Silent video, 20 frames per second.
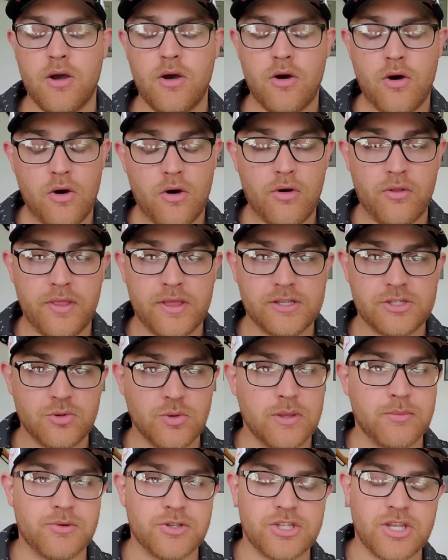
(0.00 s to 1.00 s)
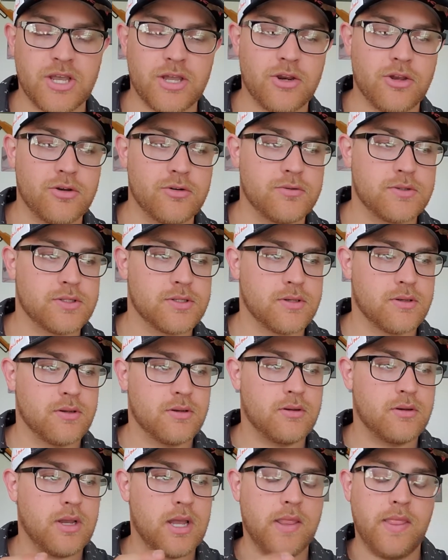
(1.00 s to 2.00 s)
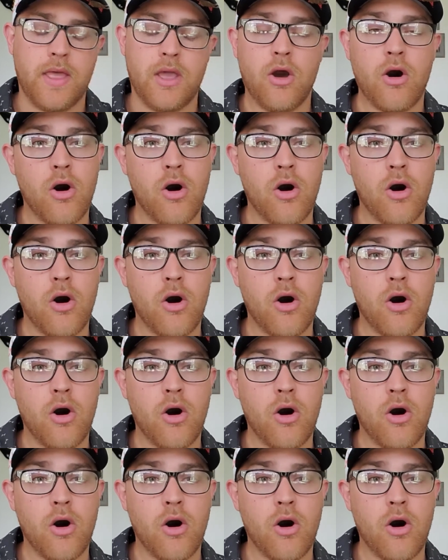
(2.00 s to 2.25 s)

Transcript: all that sweet potatoes, and they